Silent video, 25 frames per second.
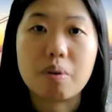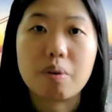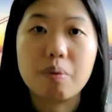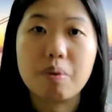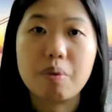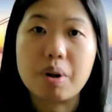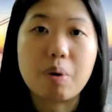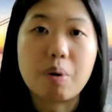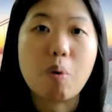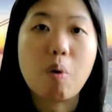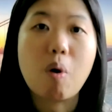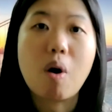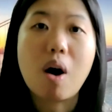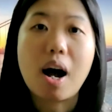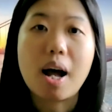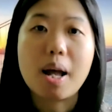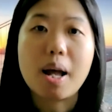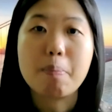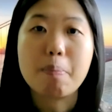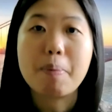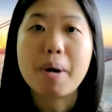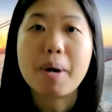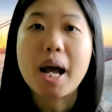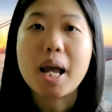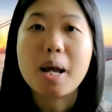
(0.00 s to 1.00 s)

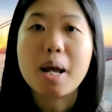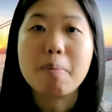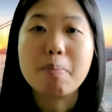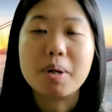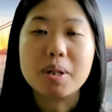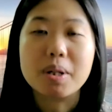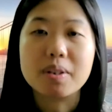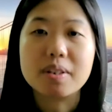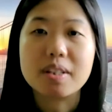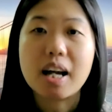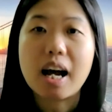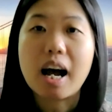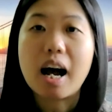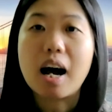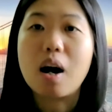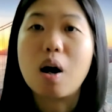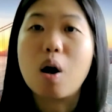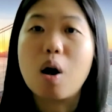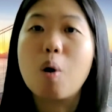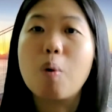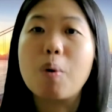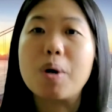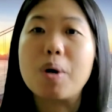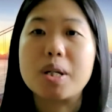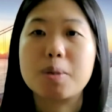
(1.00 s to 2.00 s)
require payment are
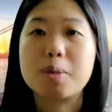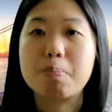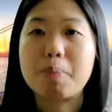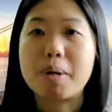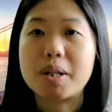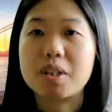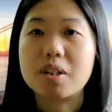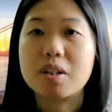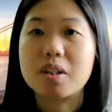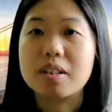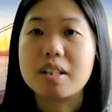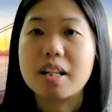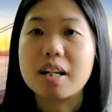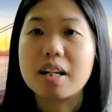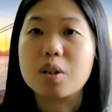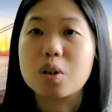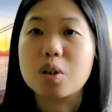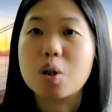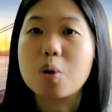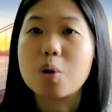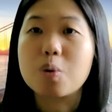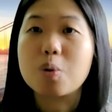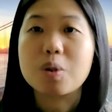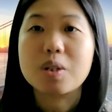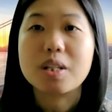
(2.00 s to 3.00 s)
always better than
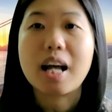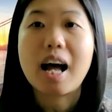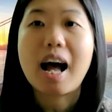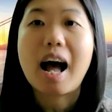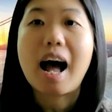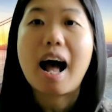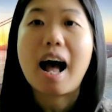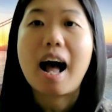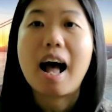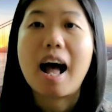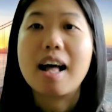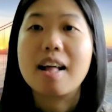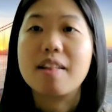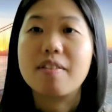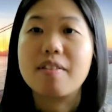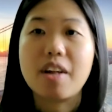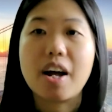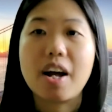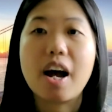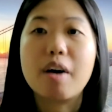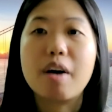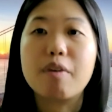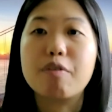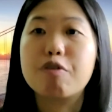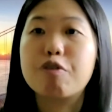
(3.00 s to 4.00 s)
those
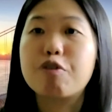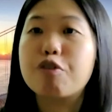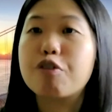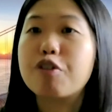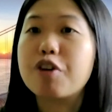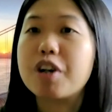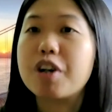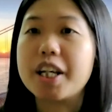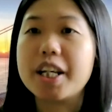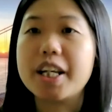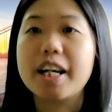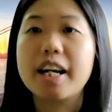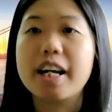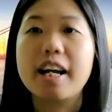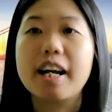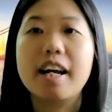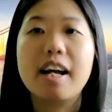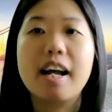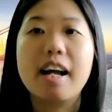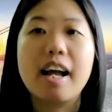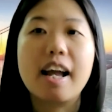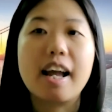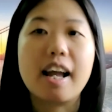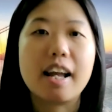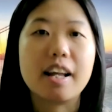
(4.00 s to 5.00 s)
that are free,
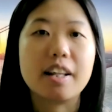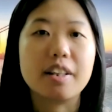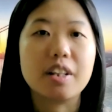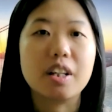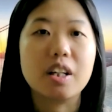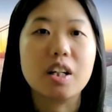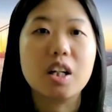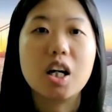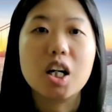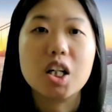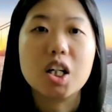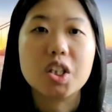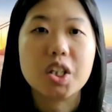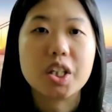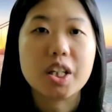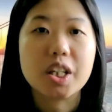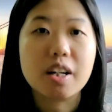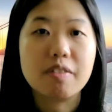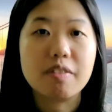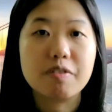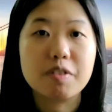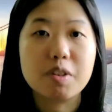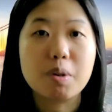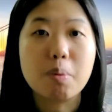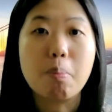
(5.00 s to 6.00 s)
and the logic
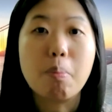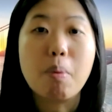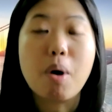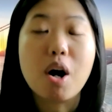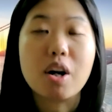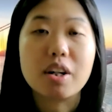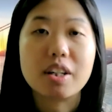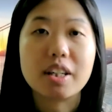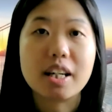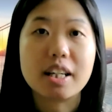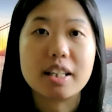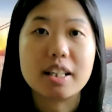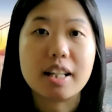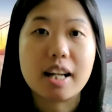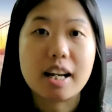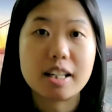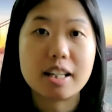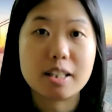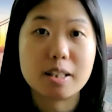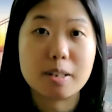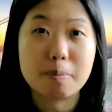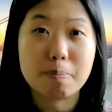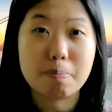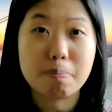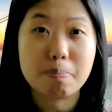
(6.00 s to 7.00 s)
of the market
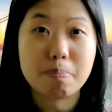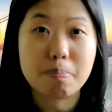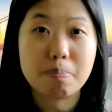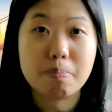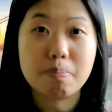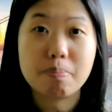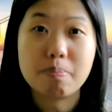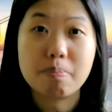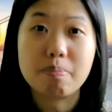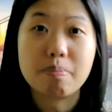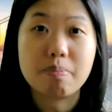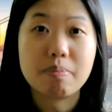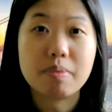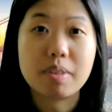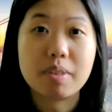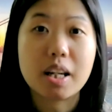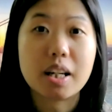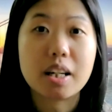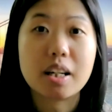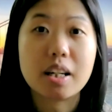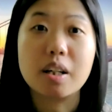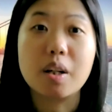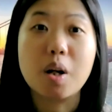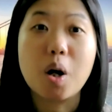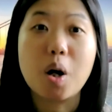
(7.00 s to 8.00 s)
has
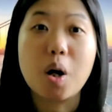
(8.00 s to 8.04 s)
taken